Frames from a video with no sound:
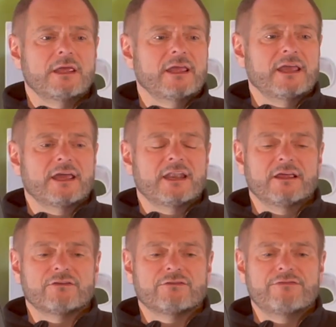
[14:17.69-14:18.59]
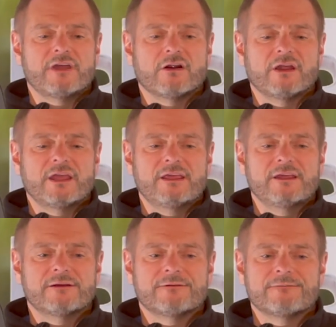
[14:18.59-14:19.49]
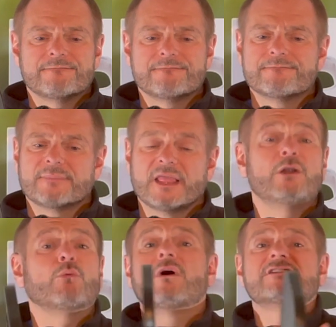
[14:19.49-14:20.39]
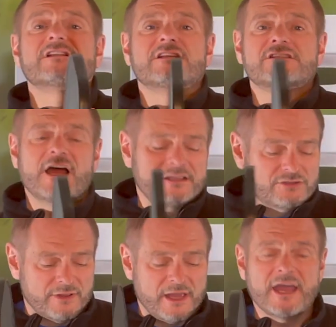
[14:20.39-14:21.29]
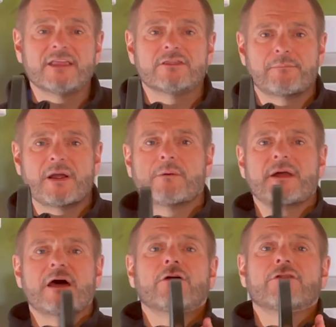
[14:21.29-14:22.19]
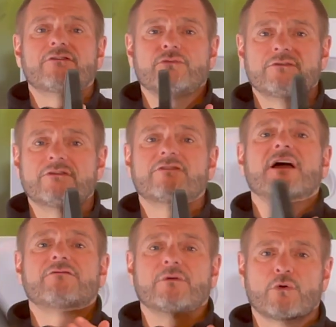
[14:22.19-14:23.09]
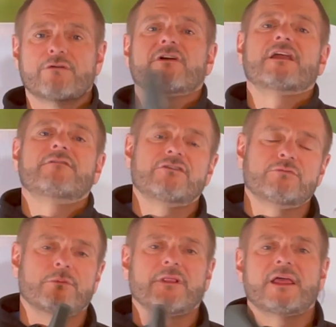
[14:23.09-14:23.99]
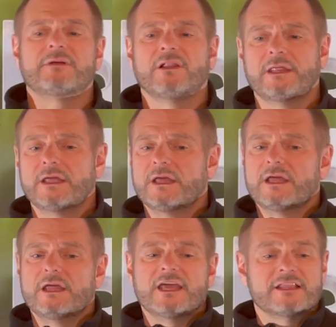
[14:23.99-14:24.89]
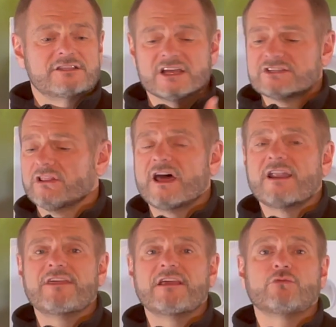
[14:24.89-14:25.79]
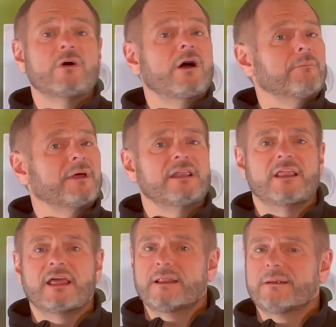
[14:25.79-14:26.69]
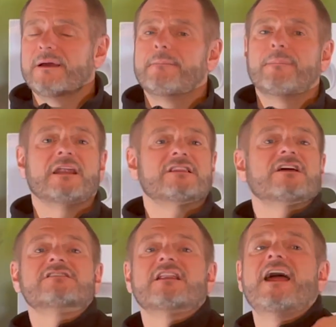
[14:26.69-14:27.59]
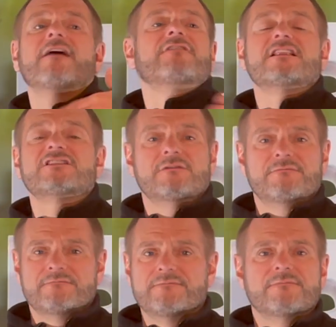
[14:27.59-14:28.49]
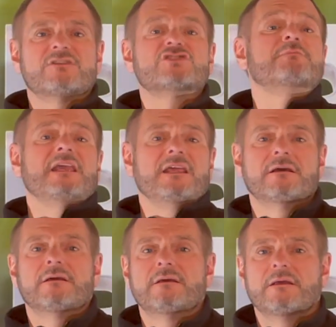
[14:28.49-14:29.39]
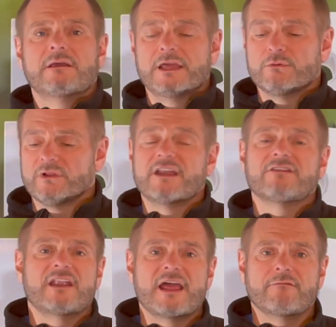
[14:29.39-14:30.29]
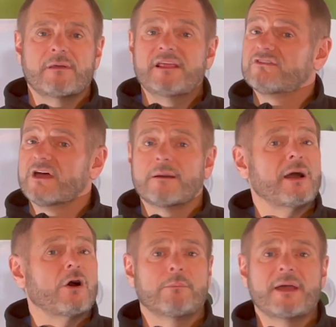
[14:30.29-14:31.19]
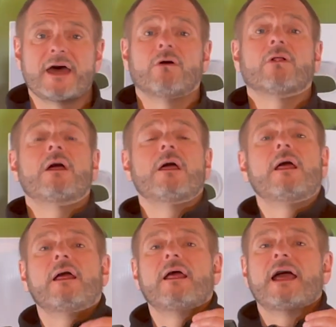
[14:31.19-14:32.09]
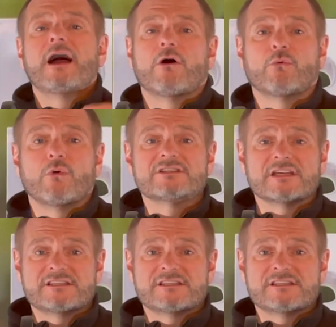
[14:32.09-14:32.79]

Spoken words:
It is and it wasn't designed to. They had their power paddle. This was designed for more forgiveness, more playability. It does a lot of things well, but it doesn't have that speed. It really doesn't have it's not a power paddle. However, once